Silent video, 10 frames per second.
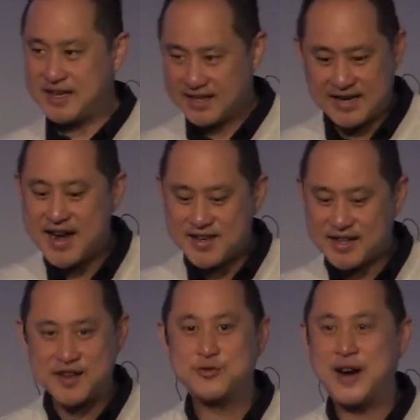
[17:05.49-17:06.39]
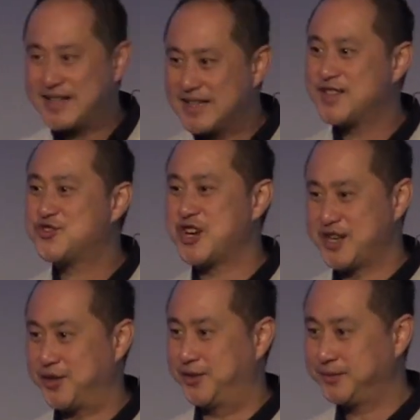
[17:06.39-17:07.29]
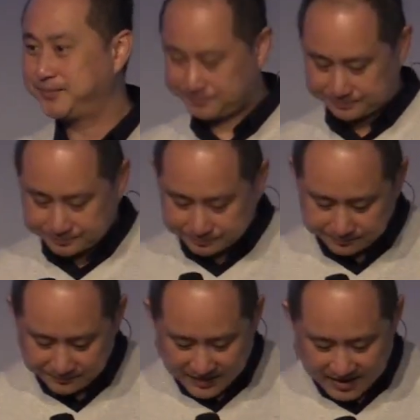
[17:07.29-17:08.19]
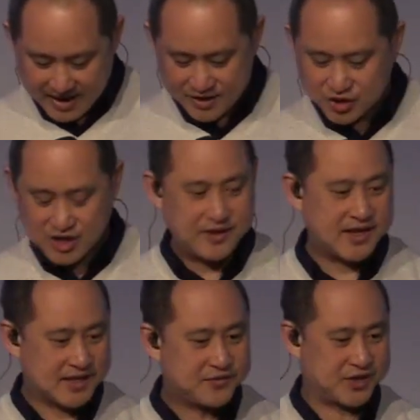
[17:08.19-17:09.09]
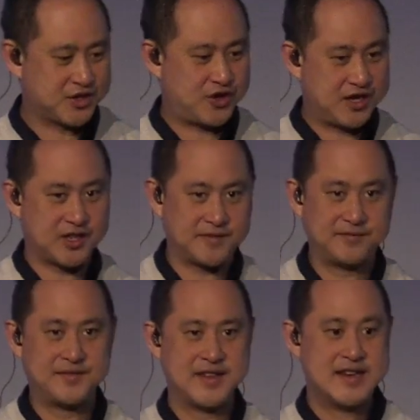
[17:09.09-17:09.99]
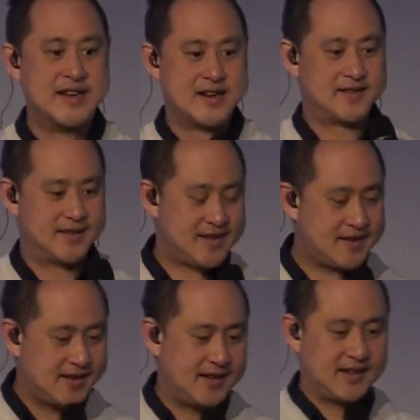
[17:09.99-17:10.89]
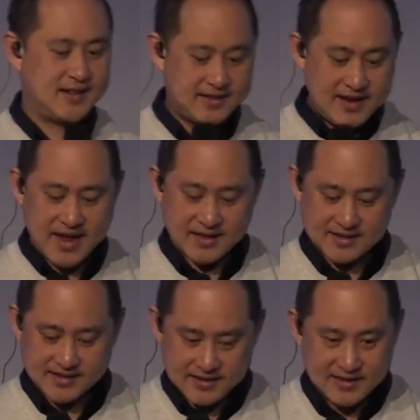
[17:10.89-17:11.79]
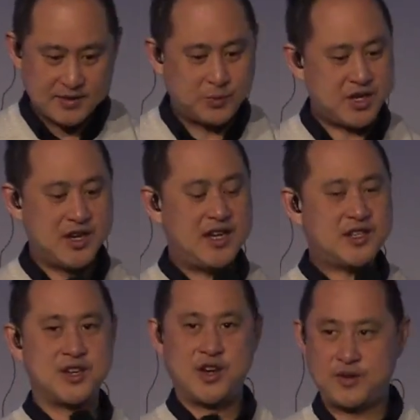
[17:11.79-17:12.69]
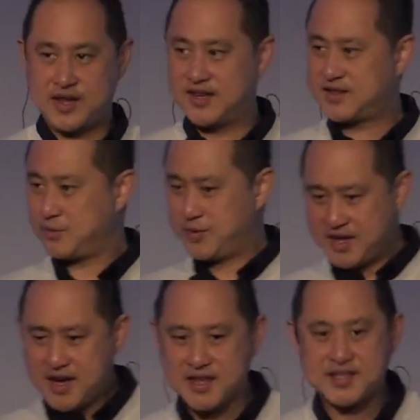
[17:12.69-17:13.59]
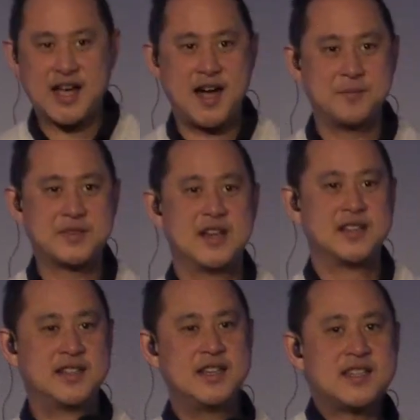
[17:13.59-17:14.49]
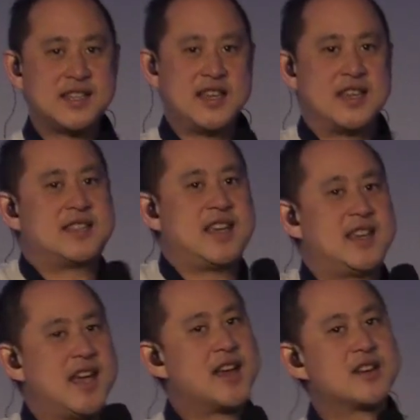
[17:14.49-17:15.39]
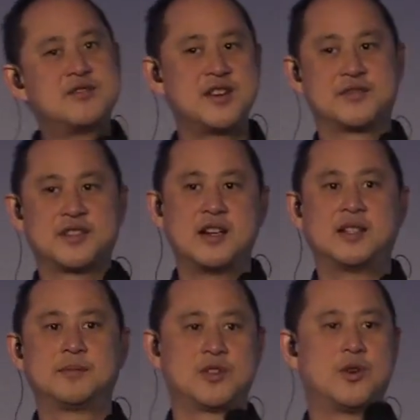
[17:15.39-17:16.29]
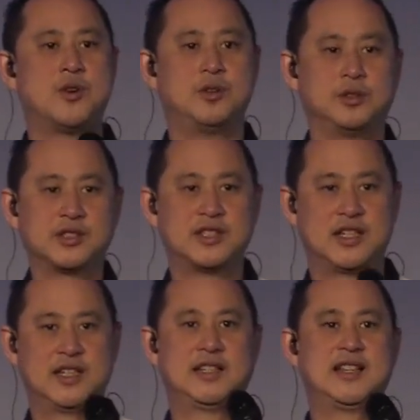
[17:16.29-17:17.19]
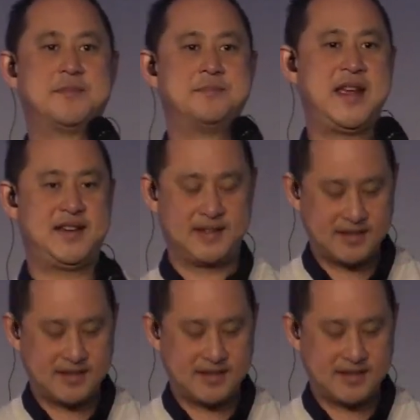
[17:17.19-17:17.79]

The guy's like writing his journal and sharing his frustration, right? Next, what you need to know is, within the Psalms, this is a category of Psalms called lament.